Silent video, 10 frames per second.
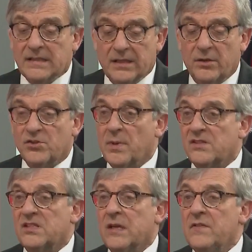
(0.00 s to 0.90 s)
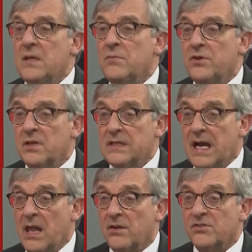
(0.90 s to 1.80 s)
I said, there's about $70 million
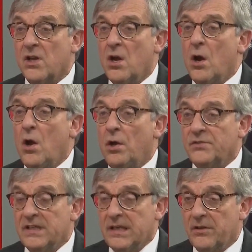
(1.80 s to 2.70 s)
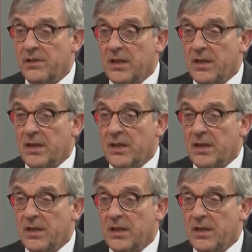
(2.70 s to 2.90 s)
altogether